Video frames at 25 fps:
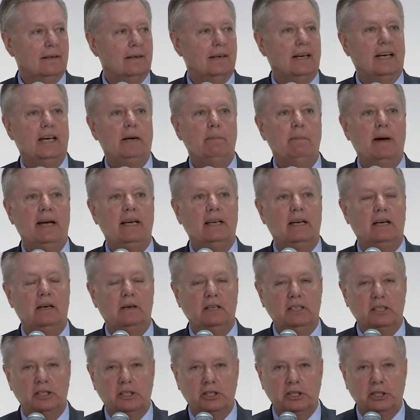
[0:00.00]
He made
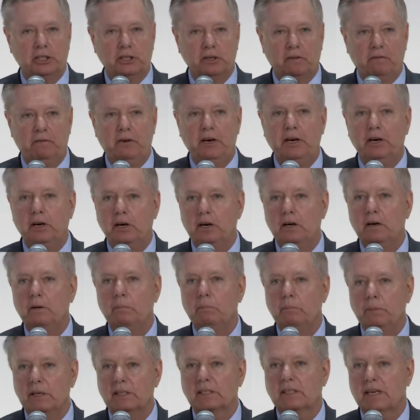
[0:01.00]
a severe
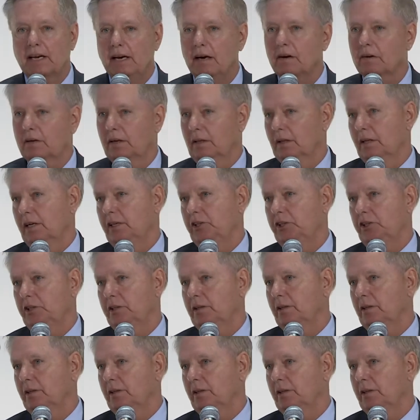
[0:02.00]
miscalculation.